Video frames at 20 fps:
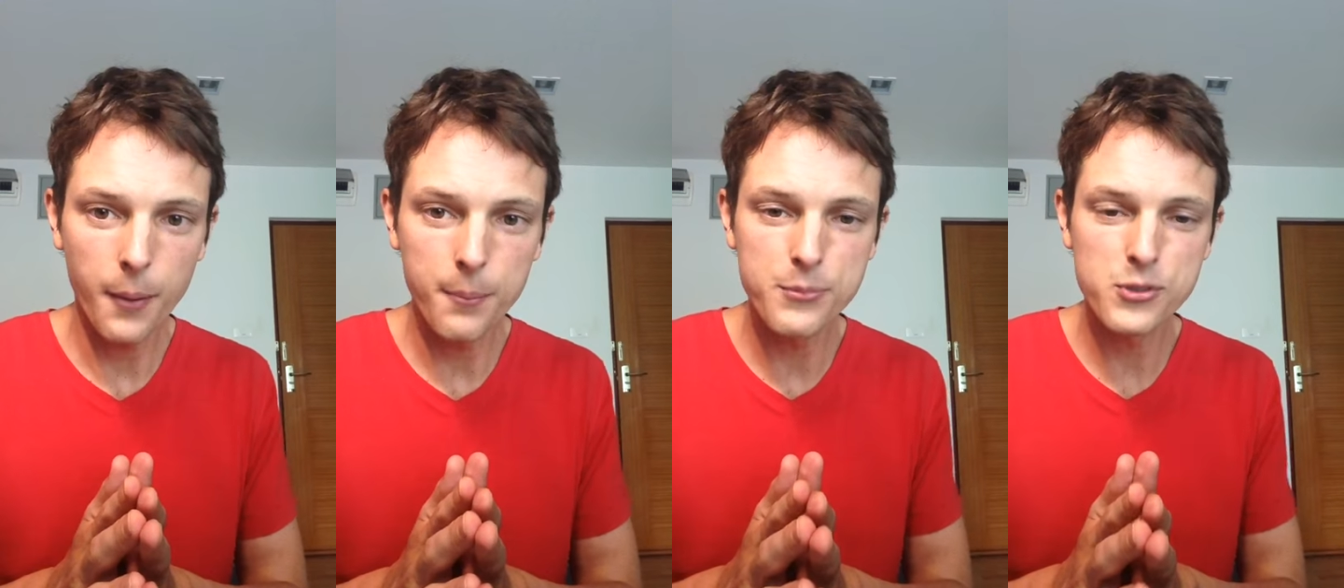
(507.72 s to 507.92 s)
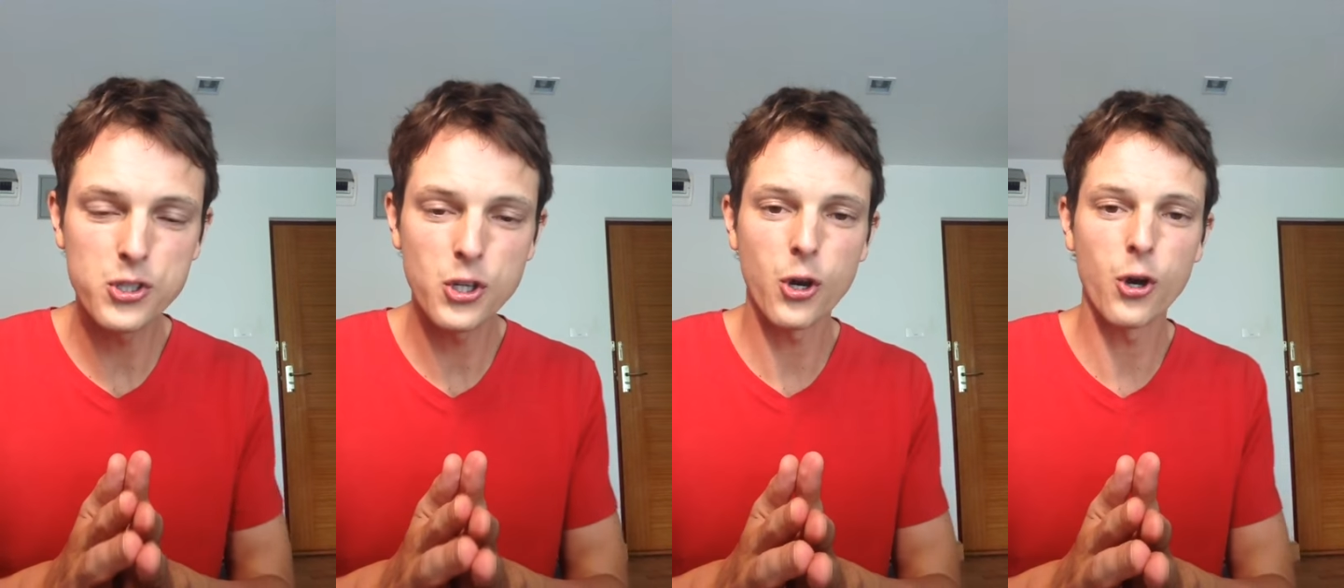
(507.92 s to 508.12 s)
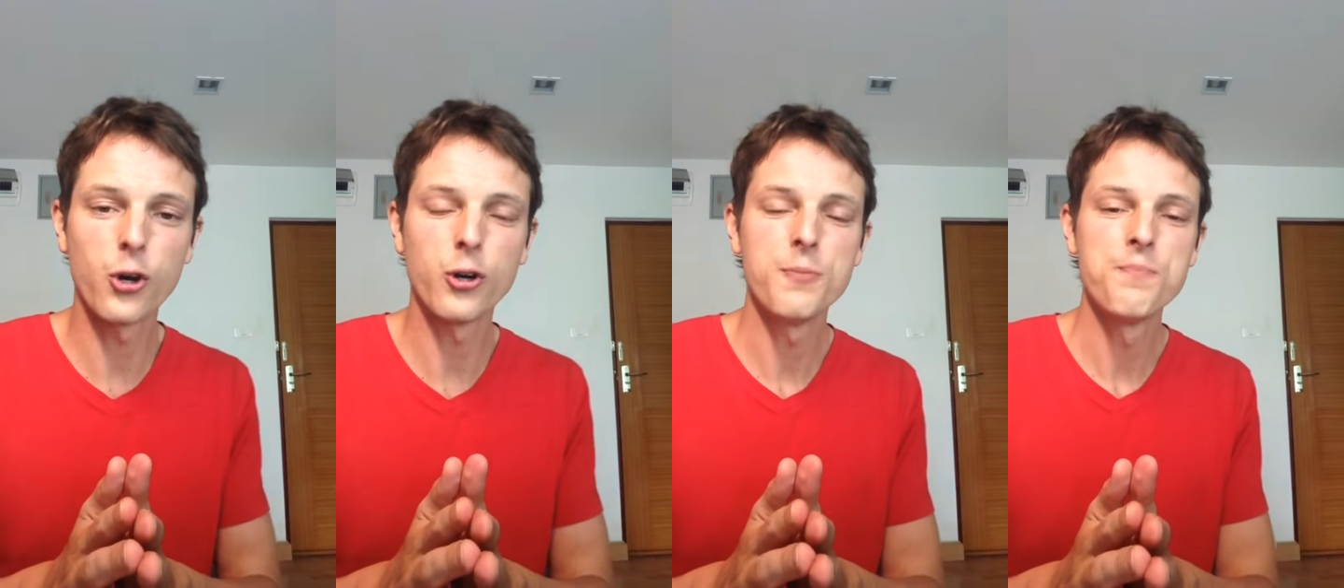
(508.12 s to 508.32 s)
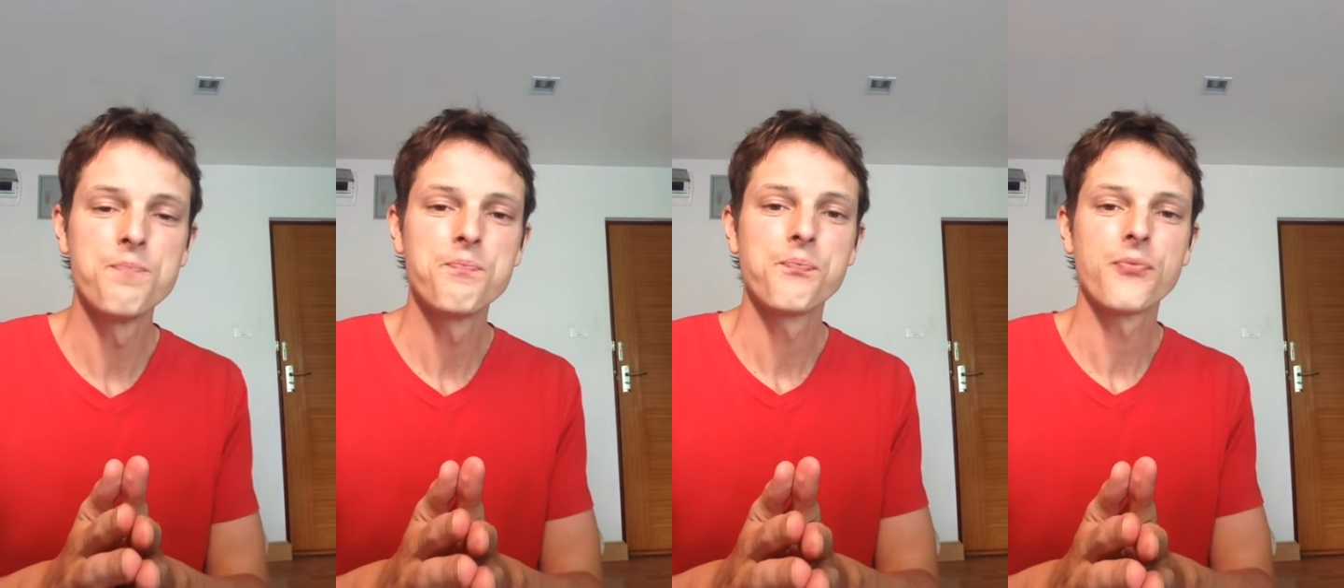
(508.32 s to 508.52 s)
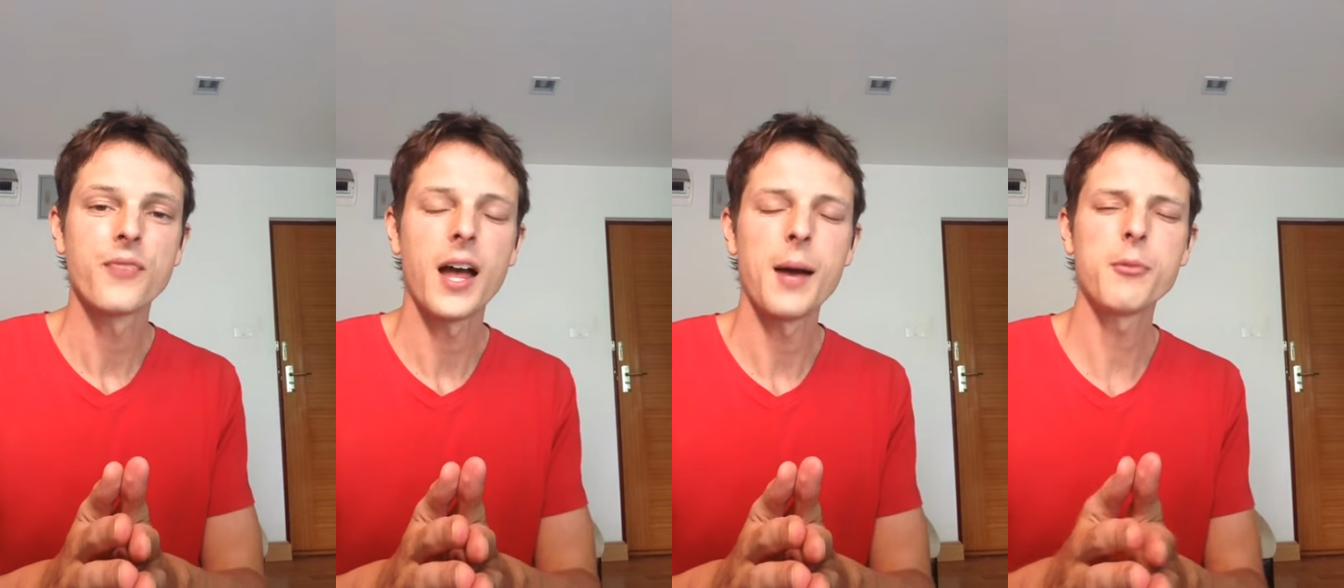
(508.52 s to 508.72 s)
So
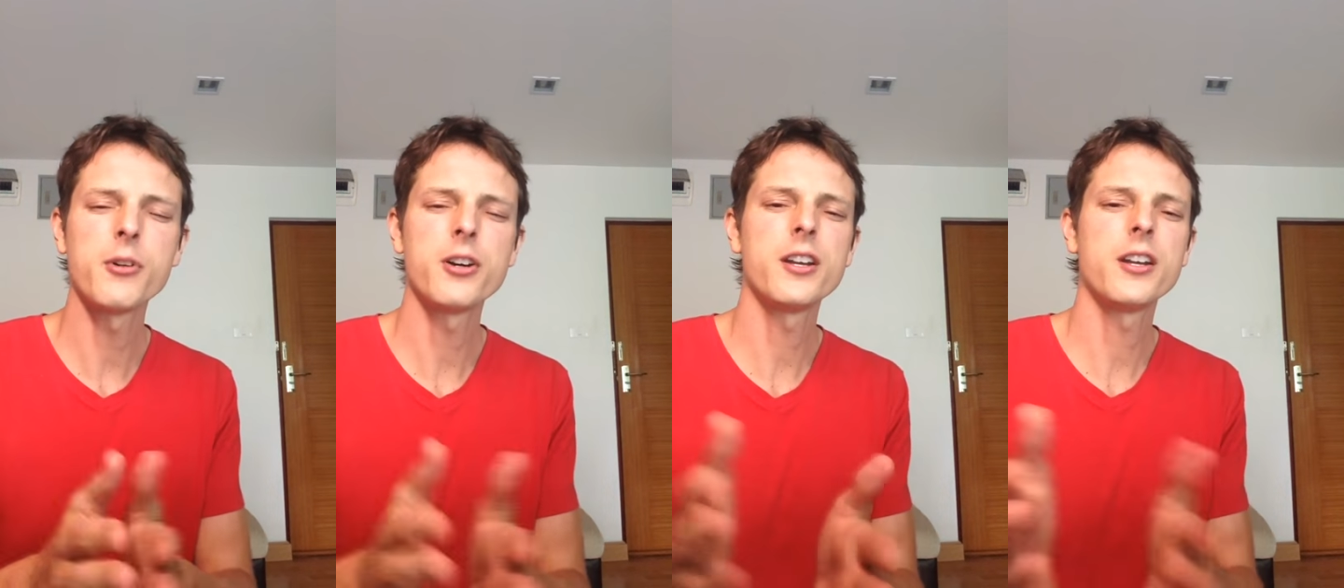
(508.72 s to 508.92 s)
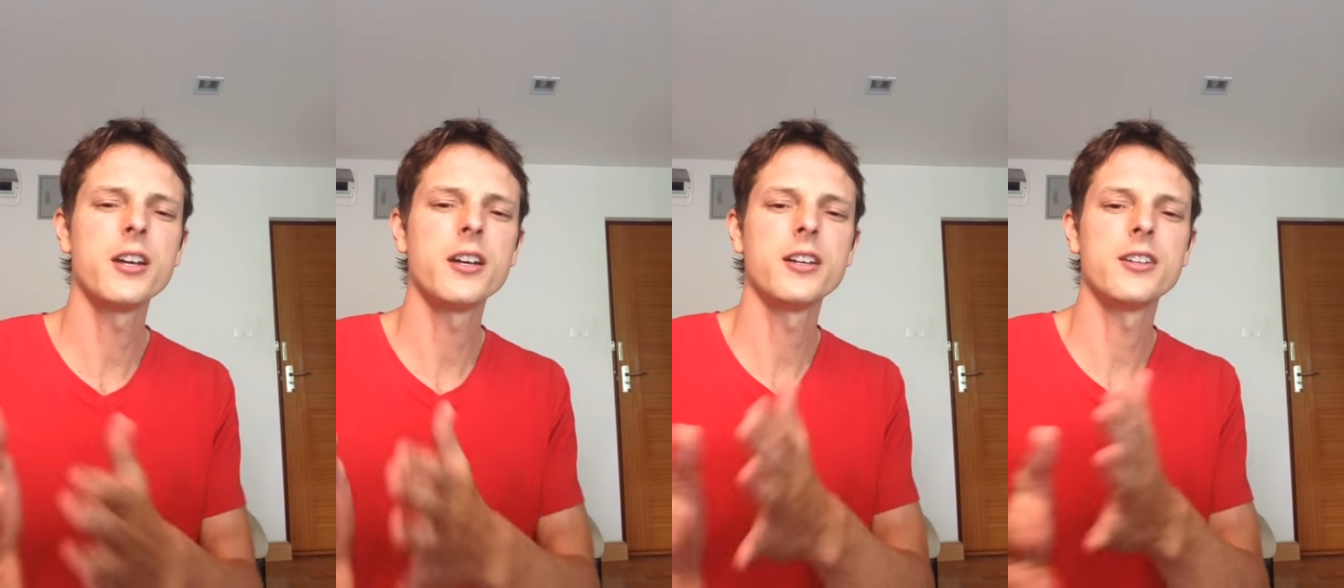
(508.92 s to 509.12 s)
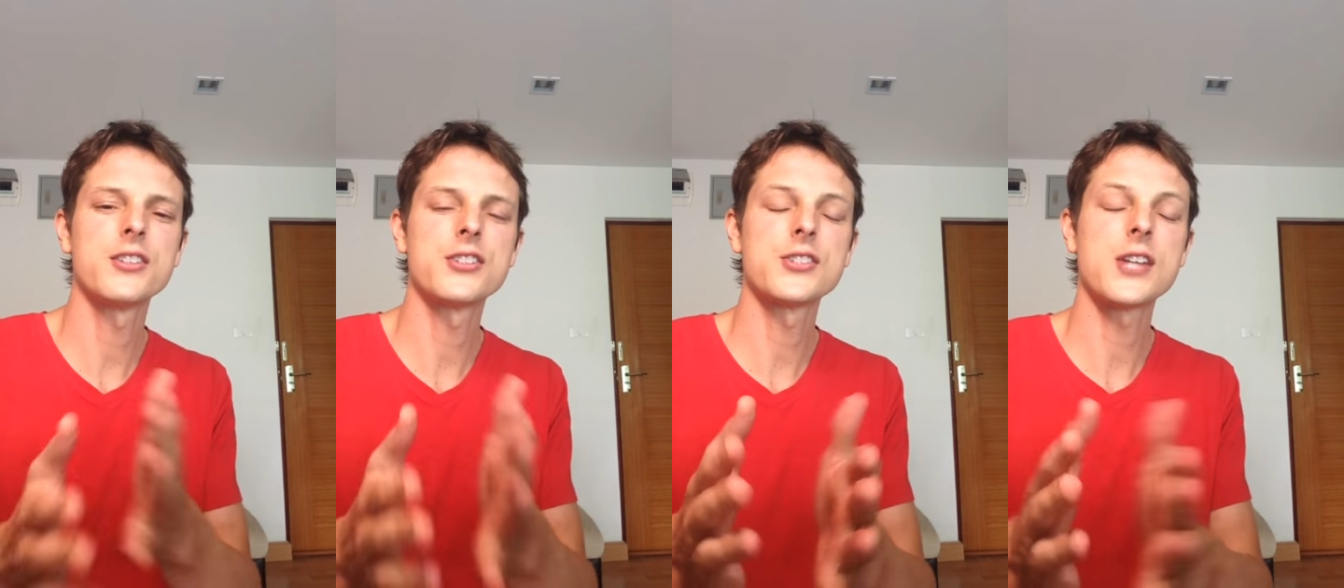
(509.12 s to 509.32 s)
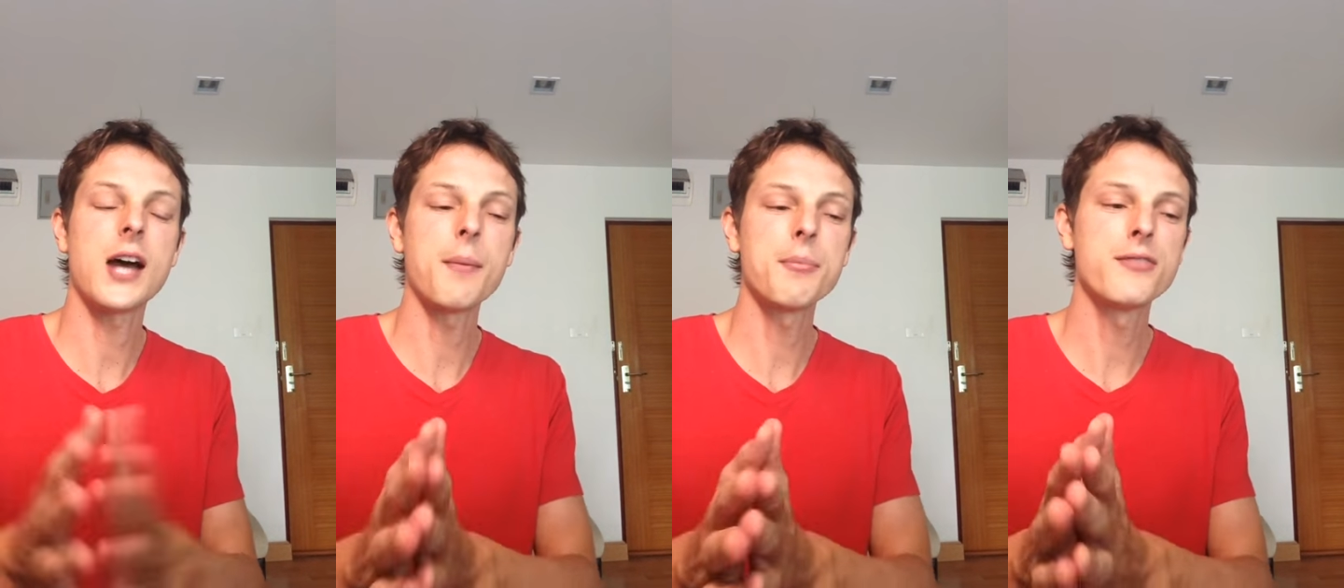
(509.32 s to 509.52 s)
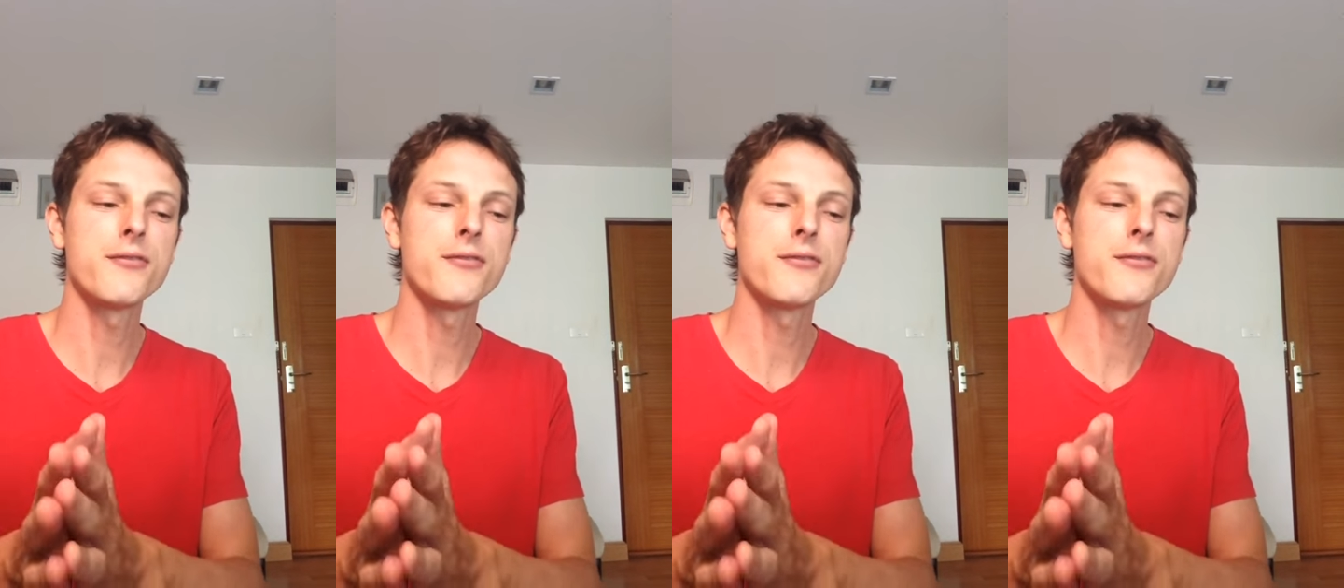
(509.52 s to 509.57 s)
I'm going to stop